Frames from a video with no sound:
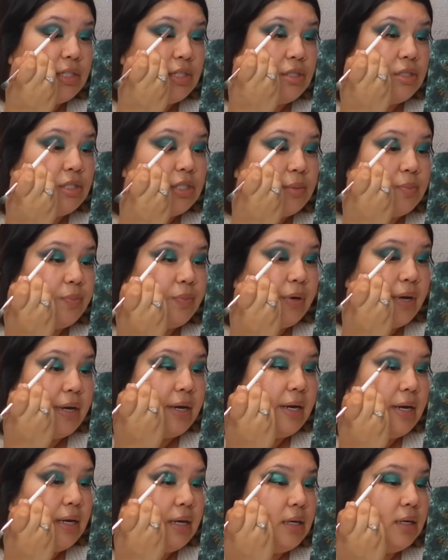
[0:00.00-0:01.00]
spread
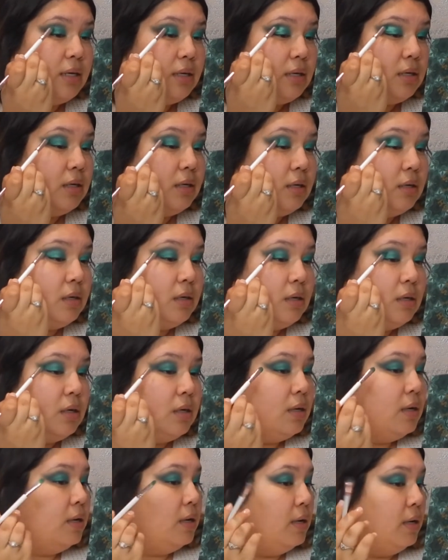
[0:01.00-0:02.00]
it,
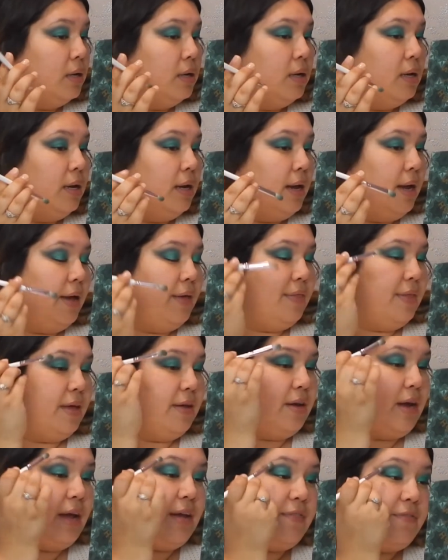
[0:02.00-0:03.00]
and
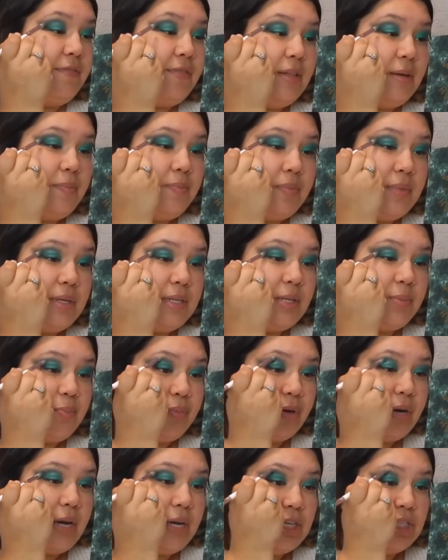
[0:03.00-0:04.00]
then I flip this
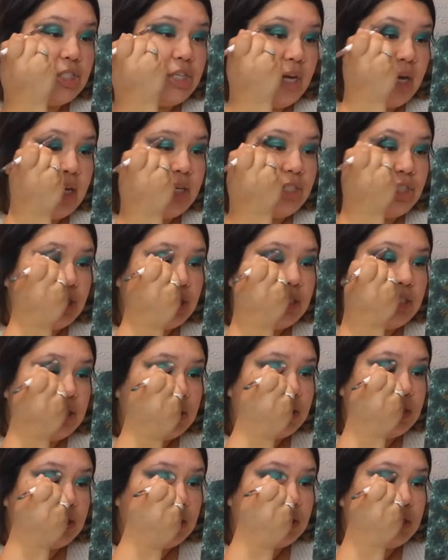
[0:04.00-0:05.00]
brush and
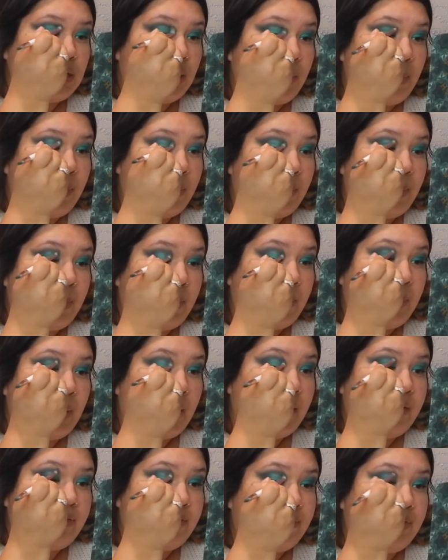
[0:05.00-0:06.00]
just
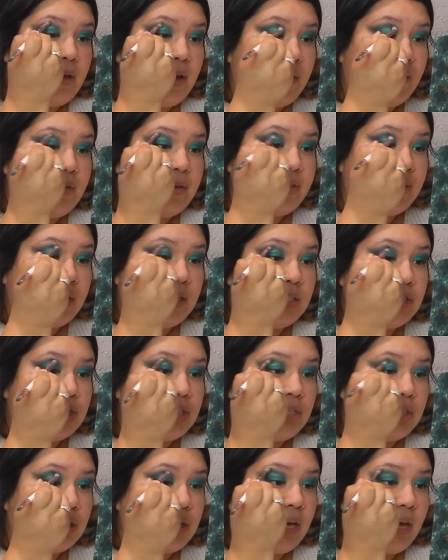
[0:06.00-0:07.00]
buff everything
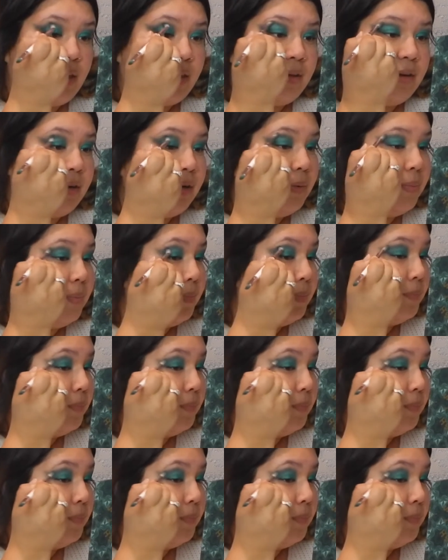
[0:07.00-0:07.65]
together,